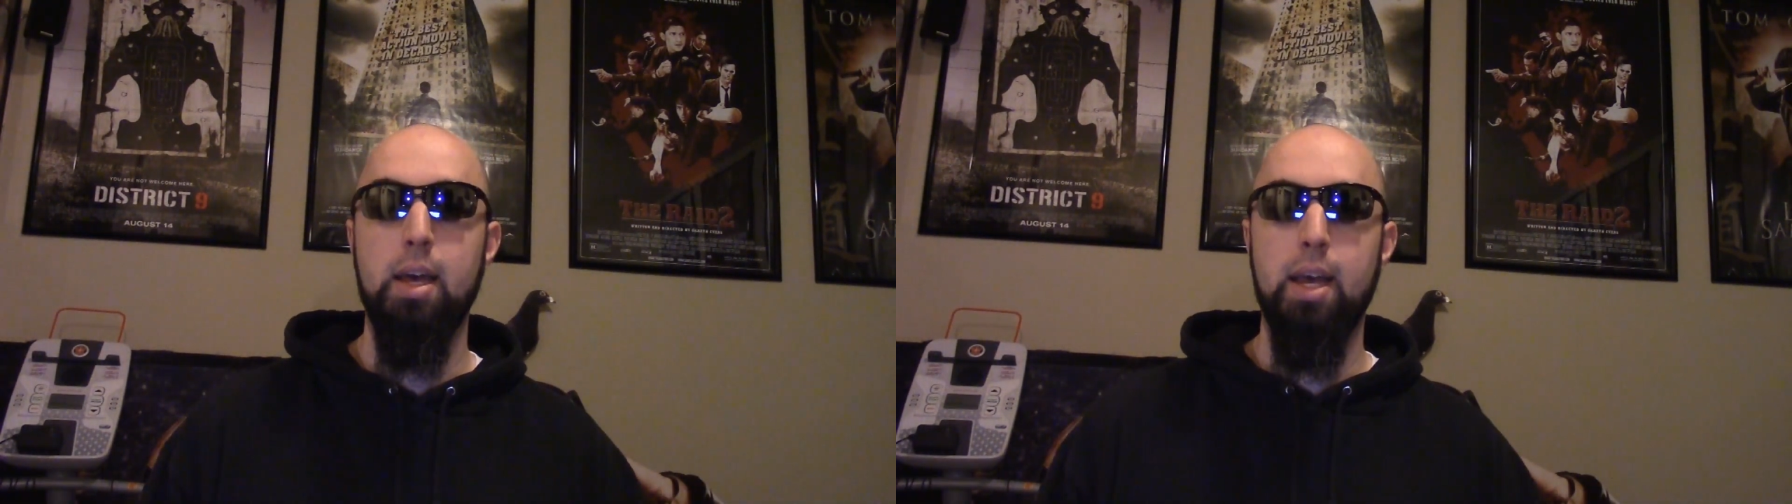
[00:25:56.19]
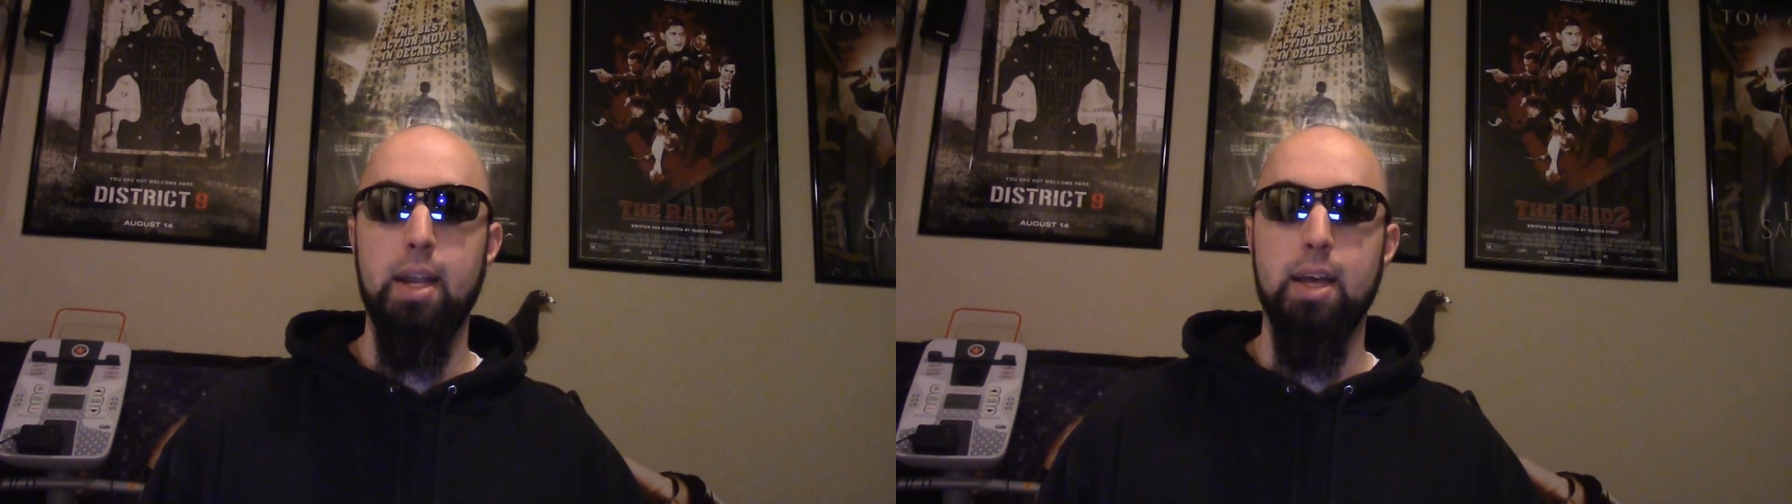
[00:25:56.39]

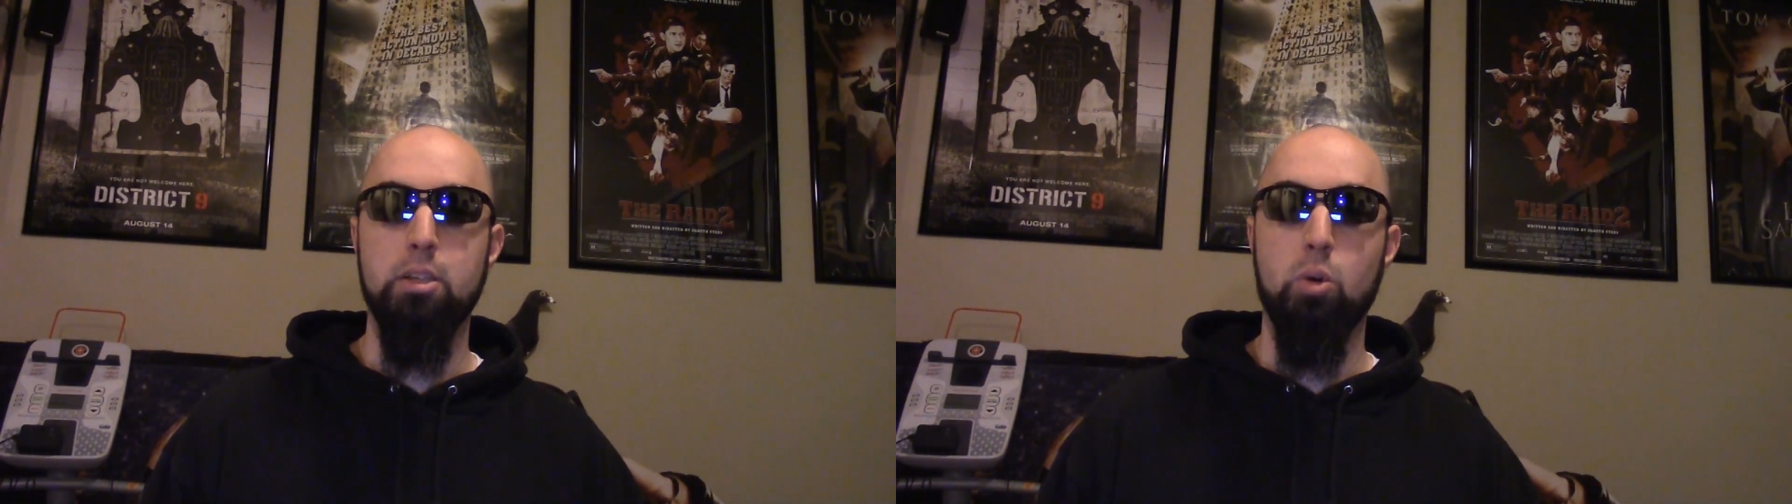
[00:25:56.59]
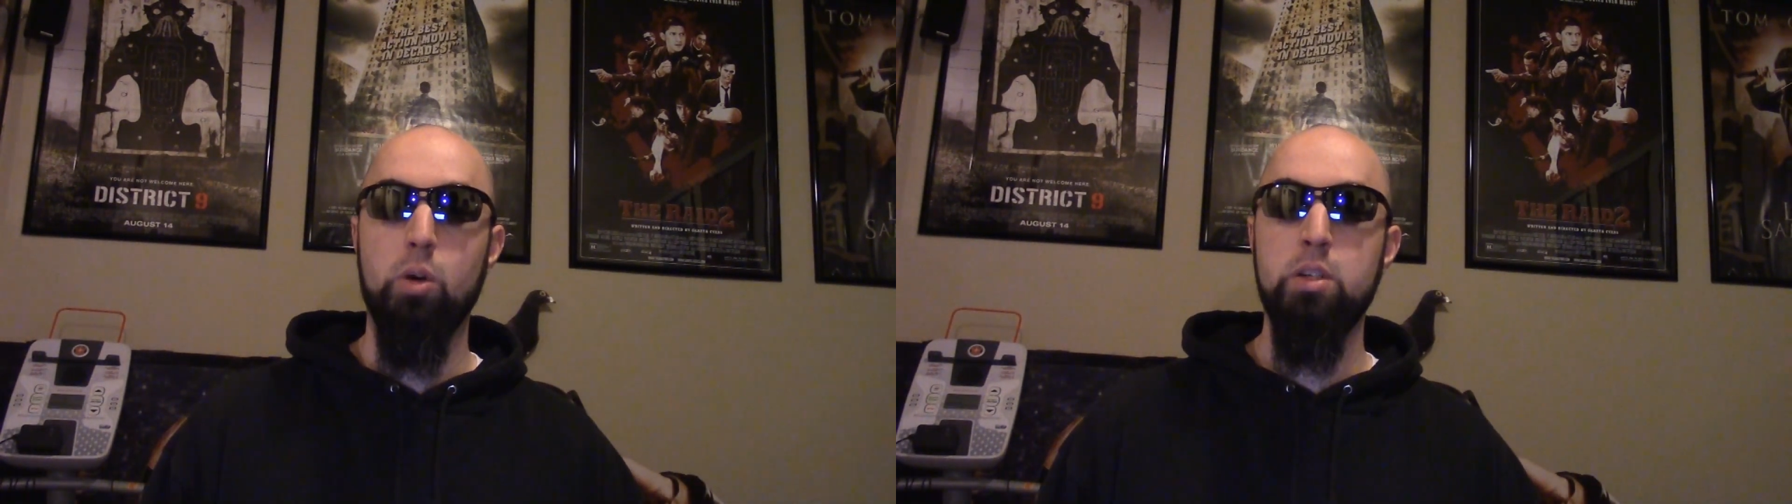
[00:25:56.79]
And
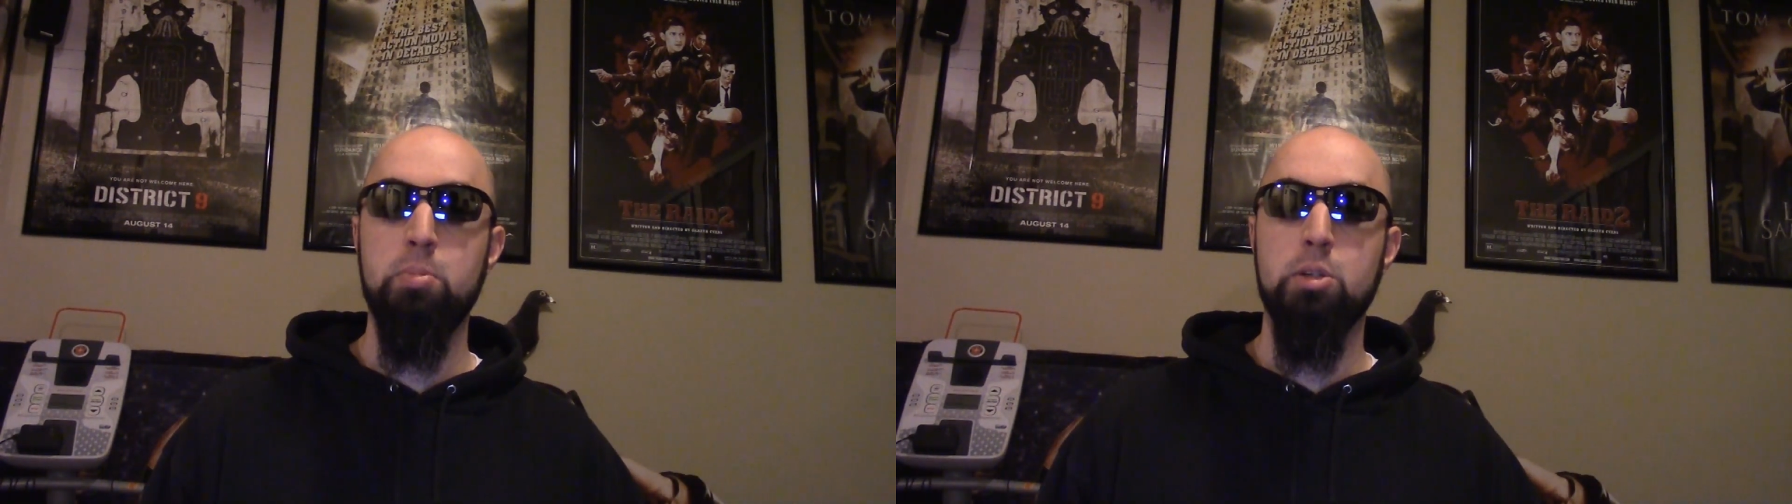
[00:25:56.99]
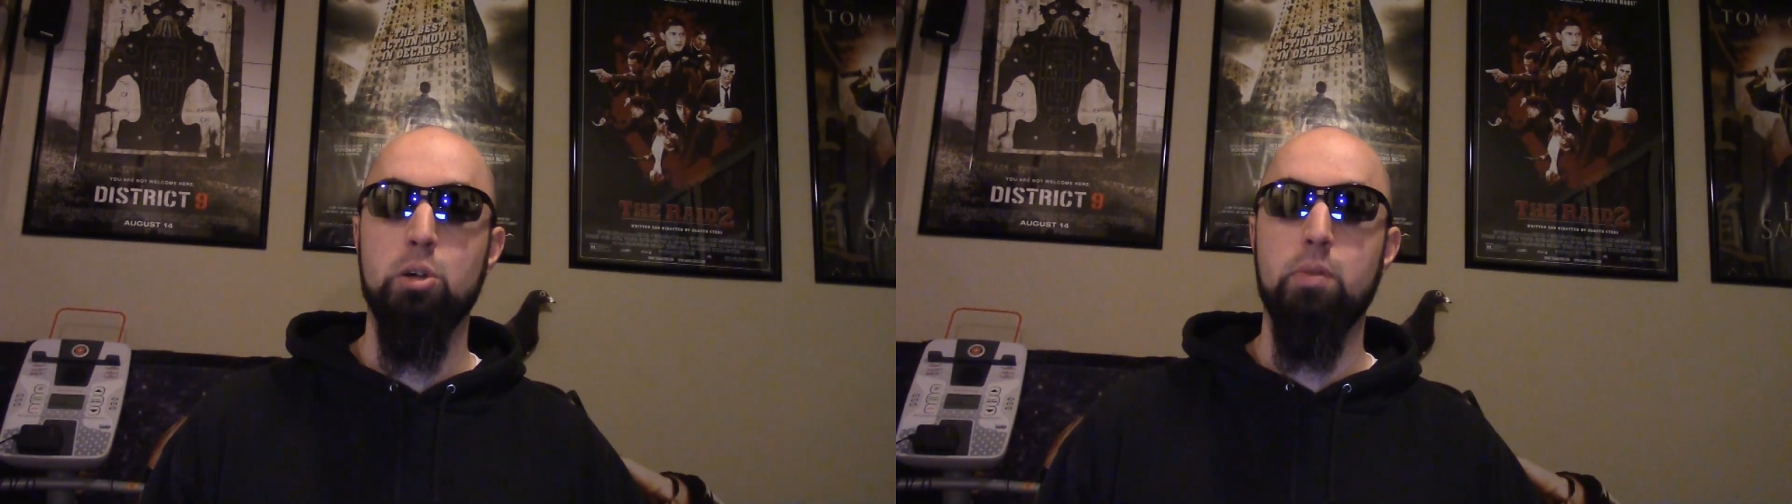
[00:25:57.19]
as always,
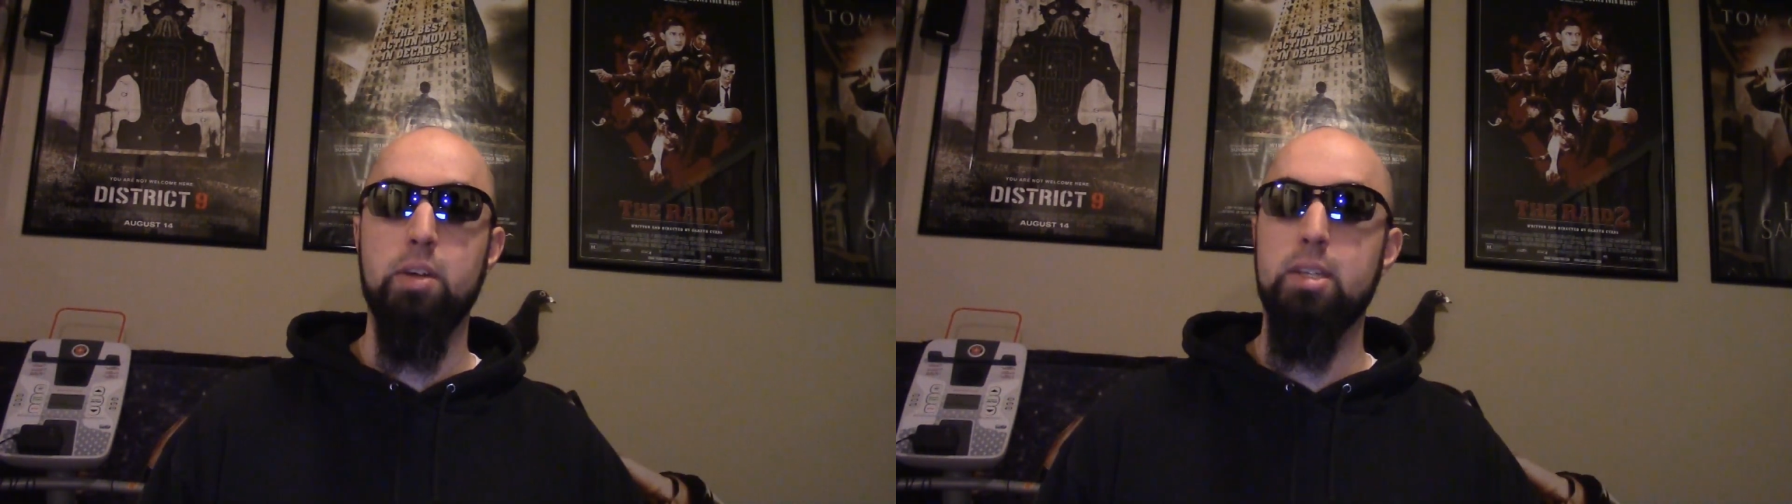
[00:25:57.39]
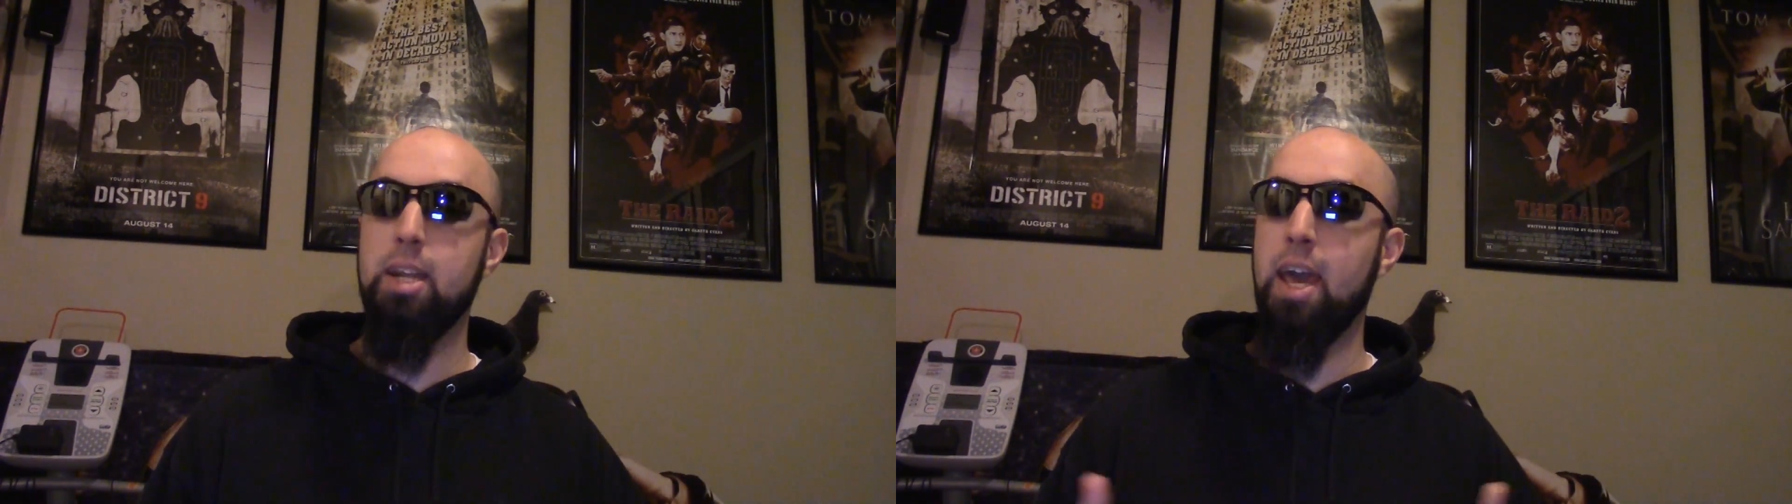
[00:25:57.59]
be sure to visit